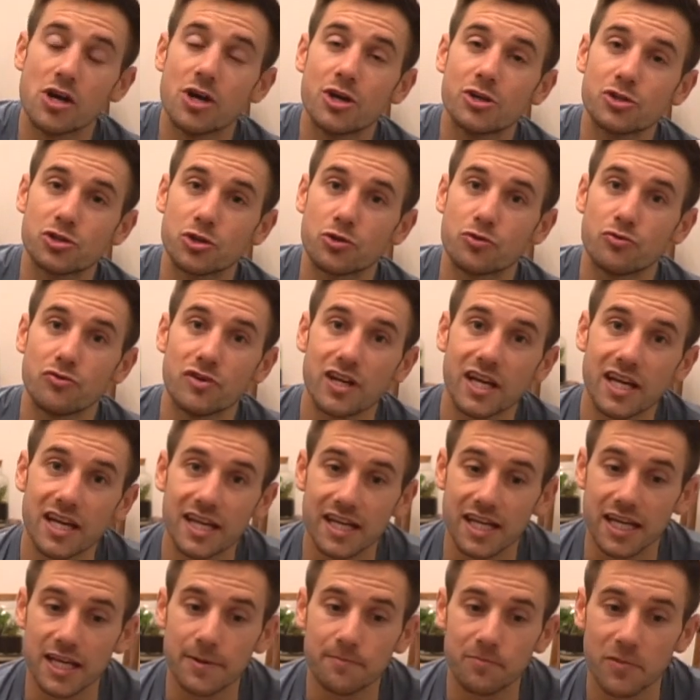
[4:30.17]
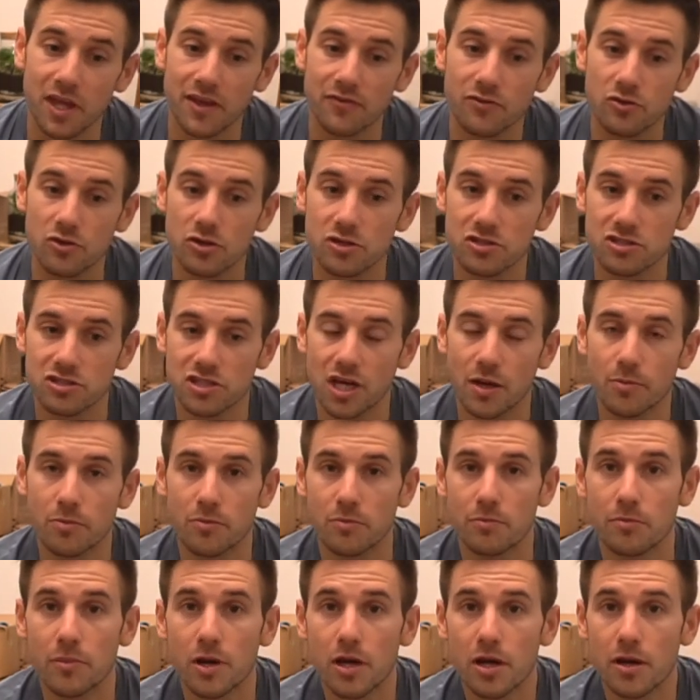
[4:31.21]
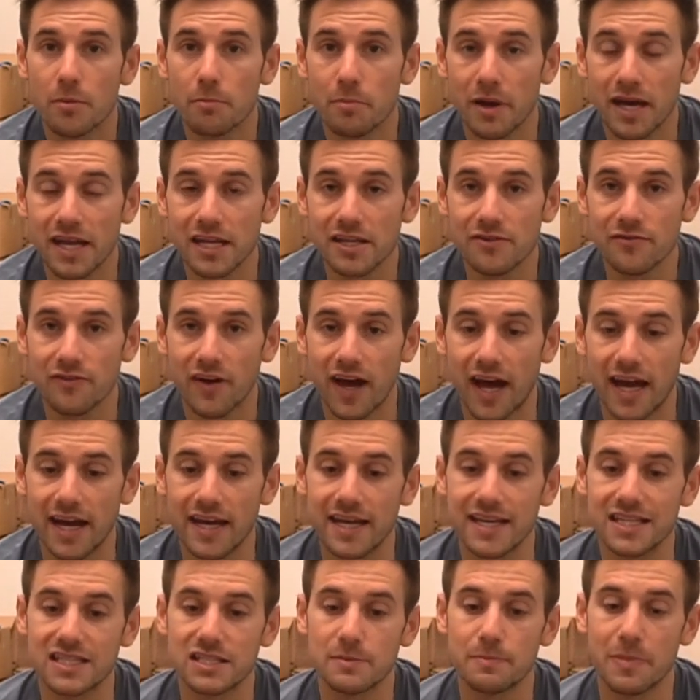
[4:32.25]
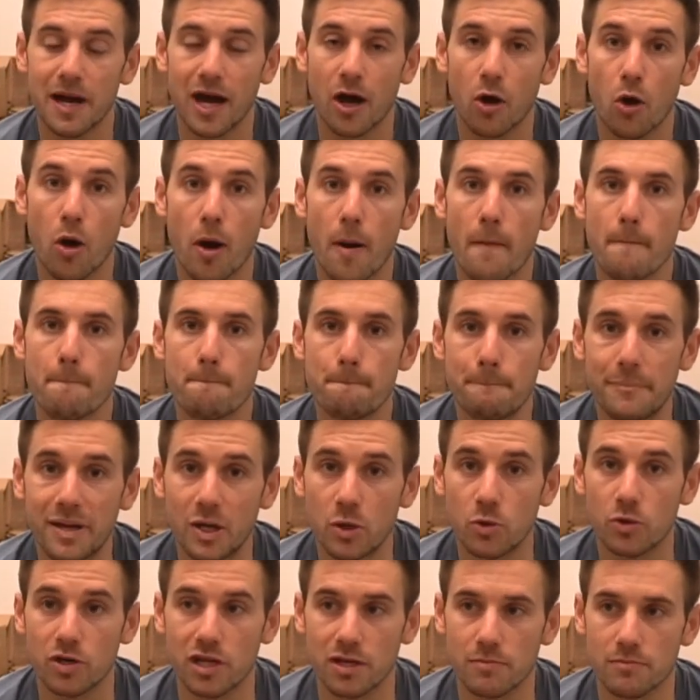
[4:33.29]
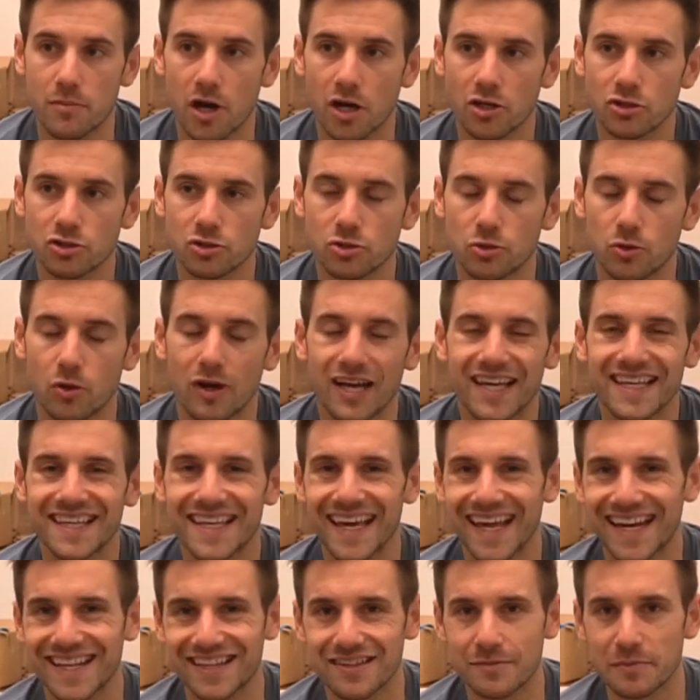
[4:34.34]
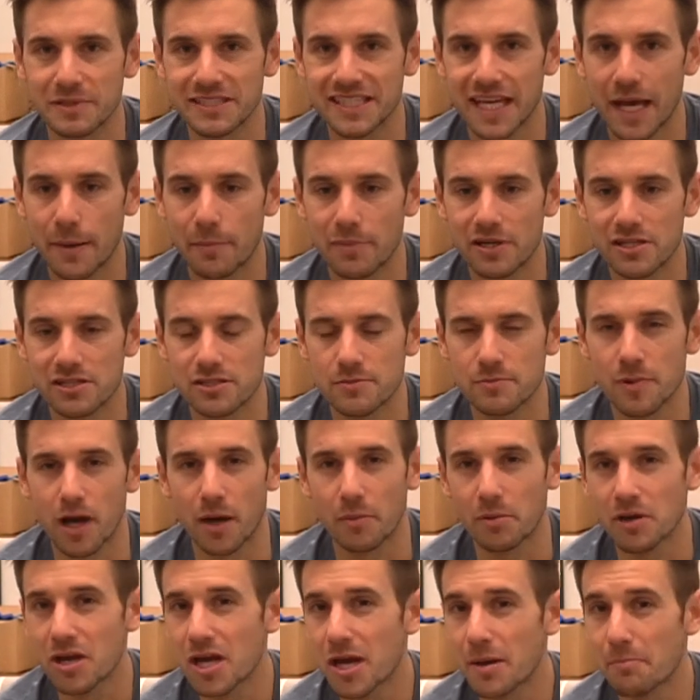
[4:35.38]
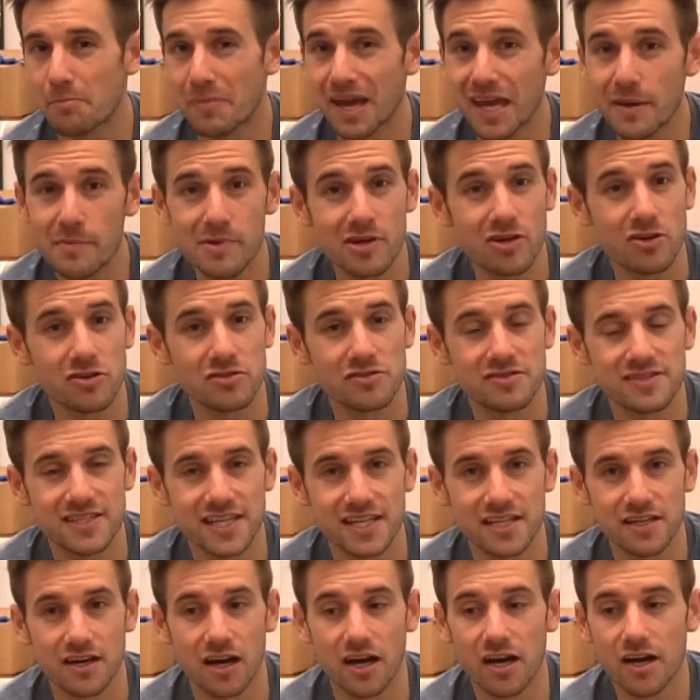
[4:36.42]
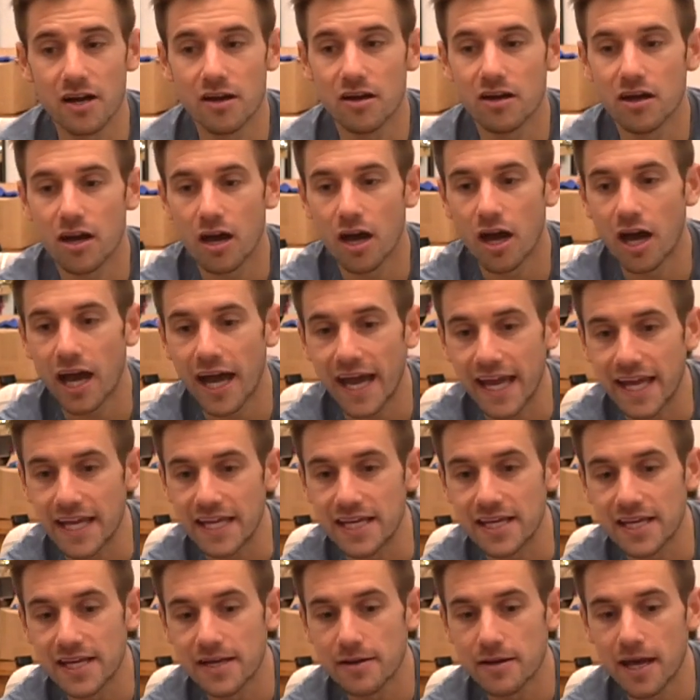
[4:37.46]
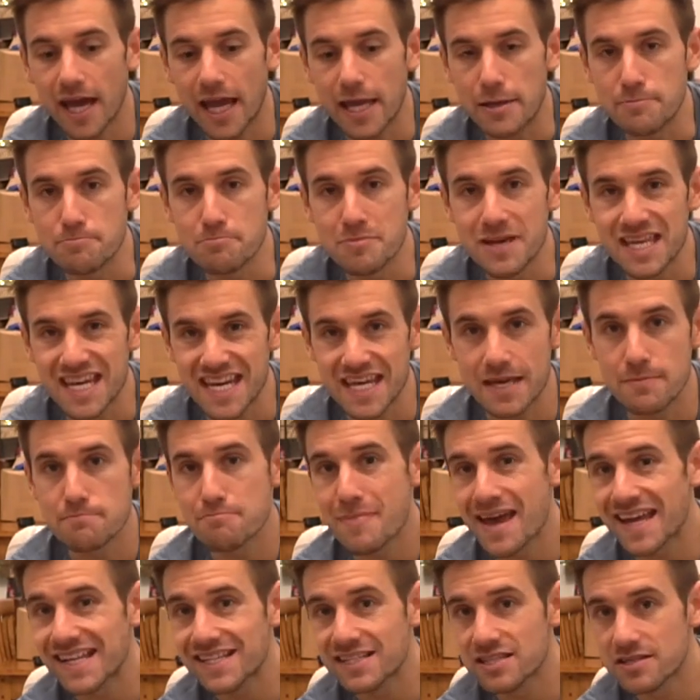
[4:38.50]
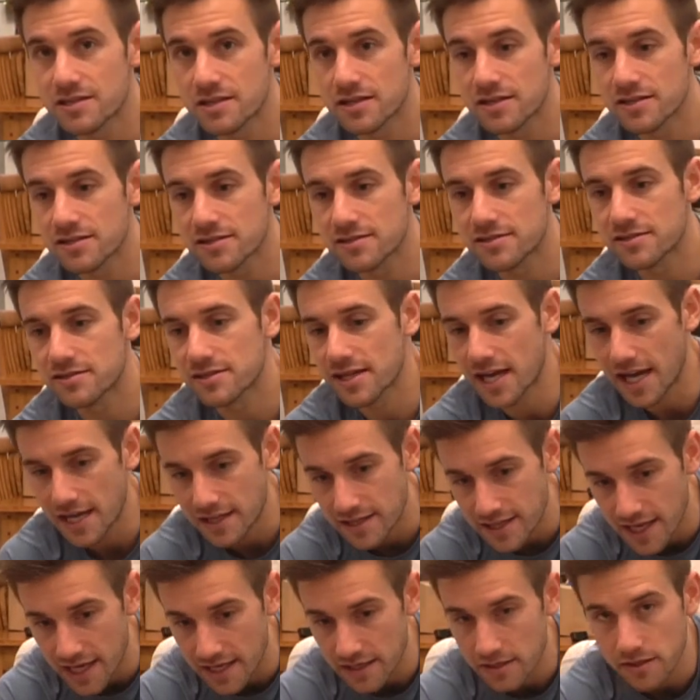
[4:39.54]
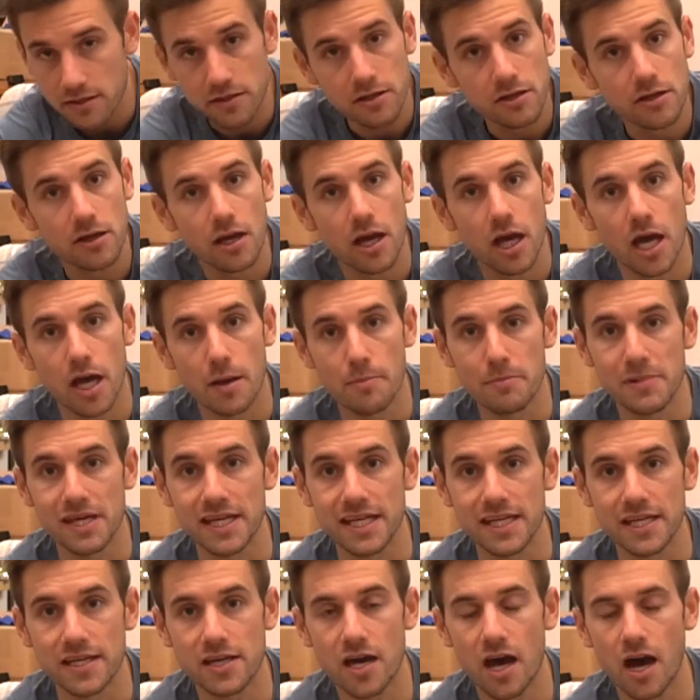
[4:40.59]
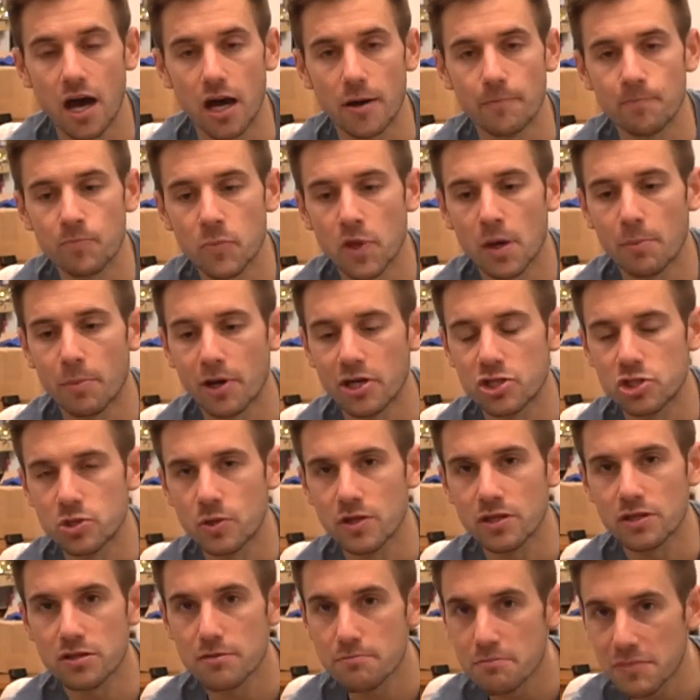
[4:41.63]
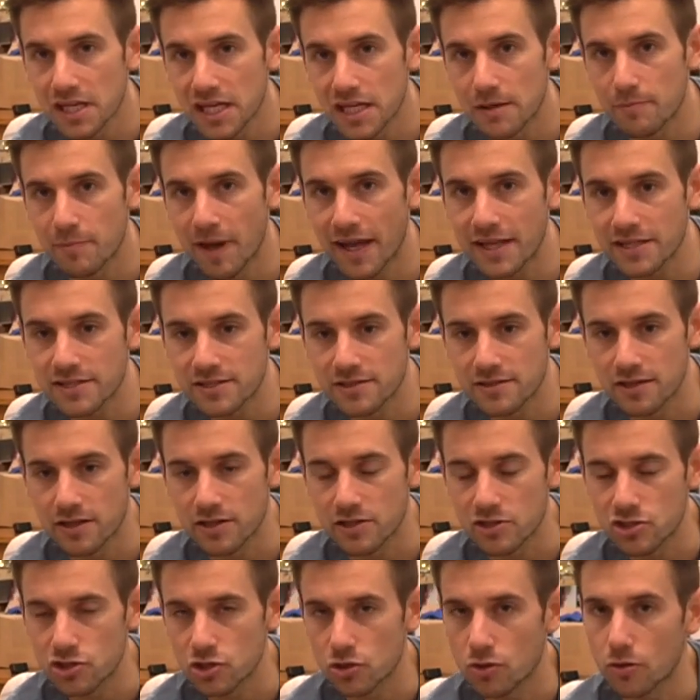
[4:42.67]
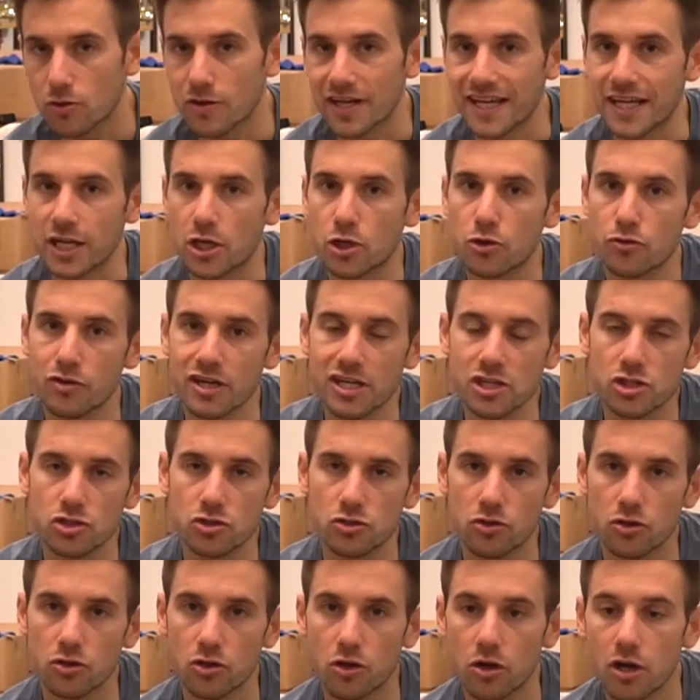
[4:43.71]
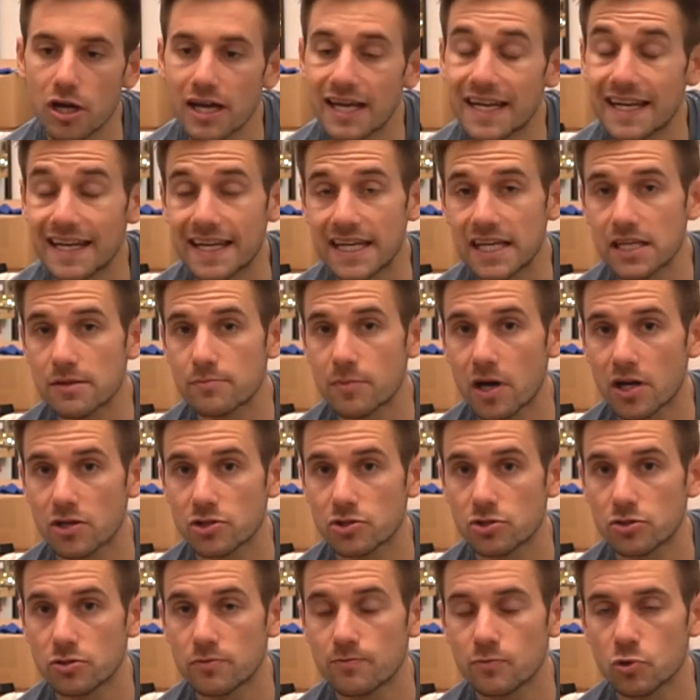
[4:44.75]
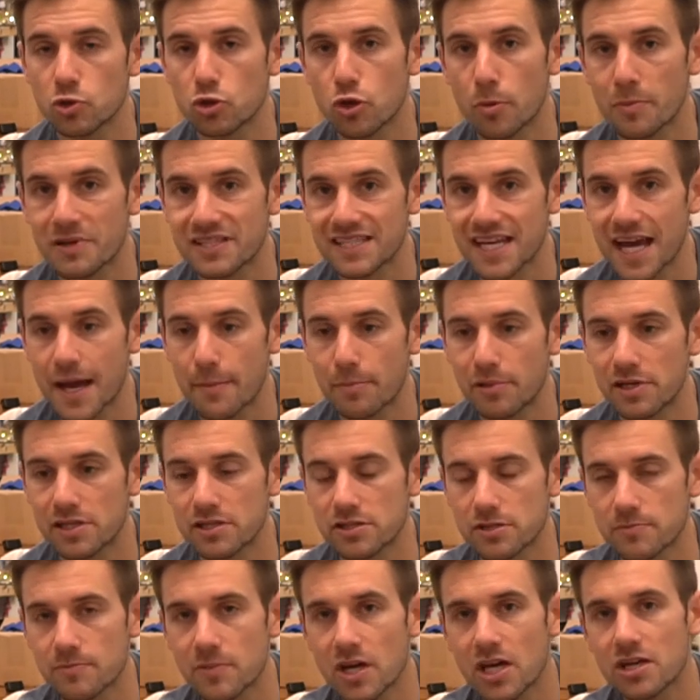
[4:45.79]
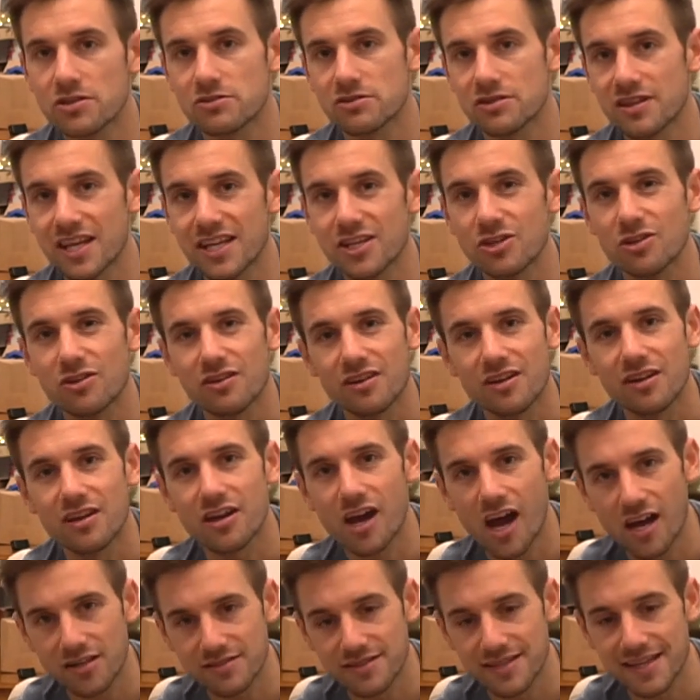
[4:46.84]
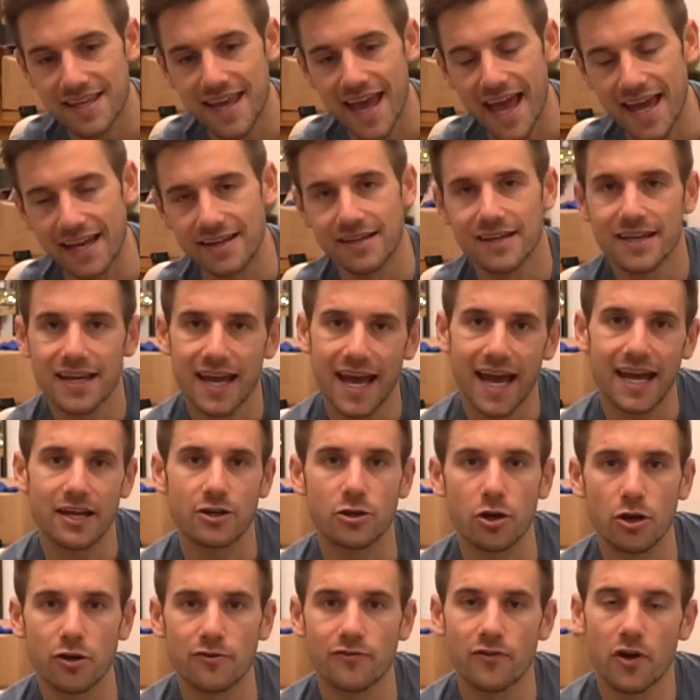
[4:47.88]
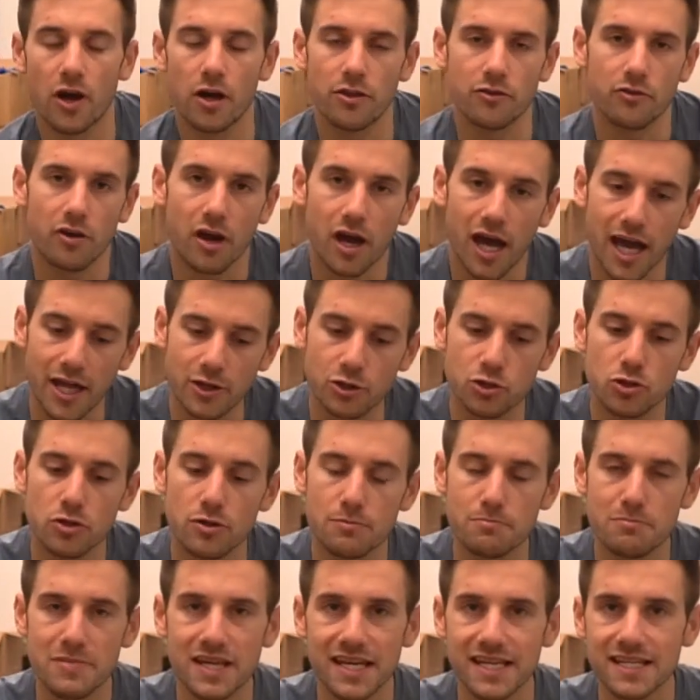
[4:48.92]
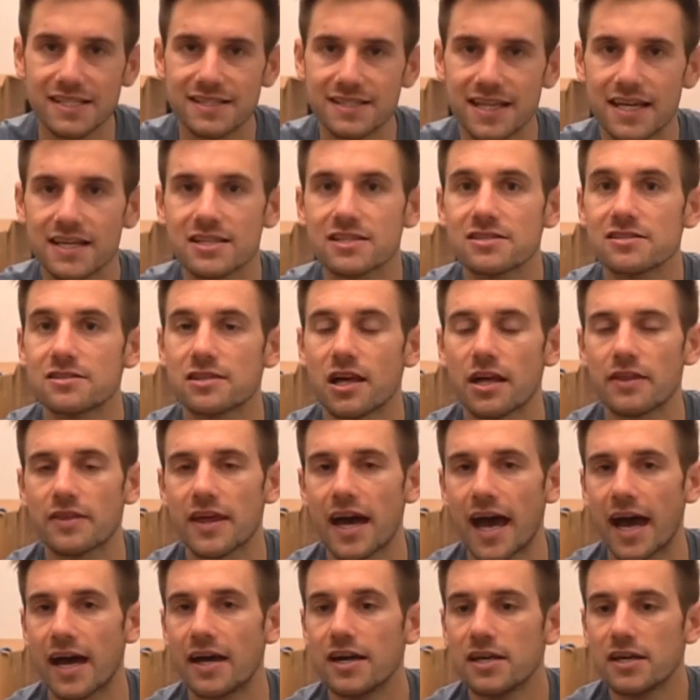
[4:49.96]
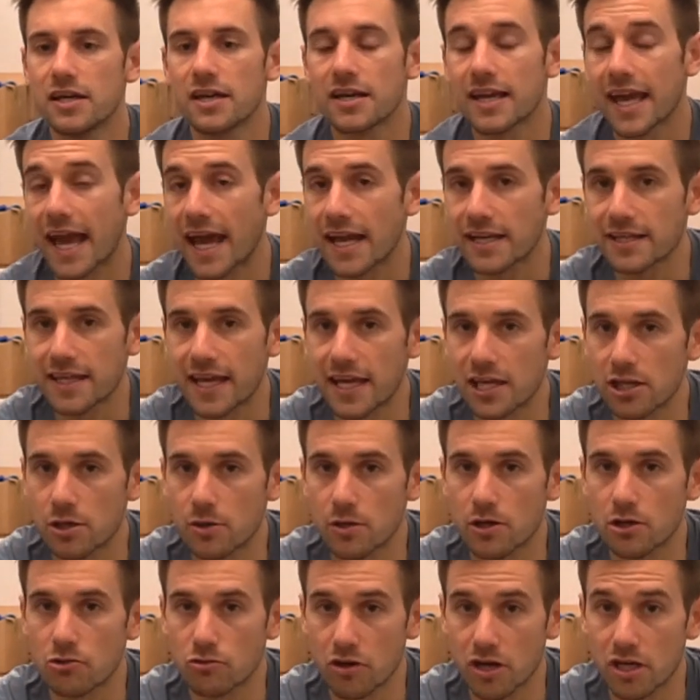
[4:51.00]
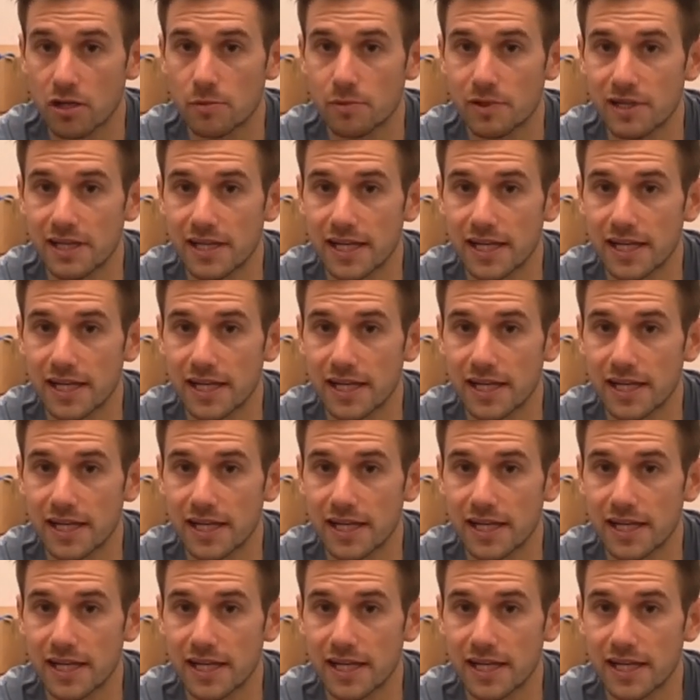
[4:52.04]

So really, if you've got stubborn belly fat, it's about building muscle, getting the metabolism up. Maybe consider a mini maintenance and then a mini cut. By doing the mini maintenance, you'll increase your lean muscle, your metabolism, so then you can cut again and go further. And doing mini stages like that can get you incredibly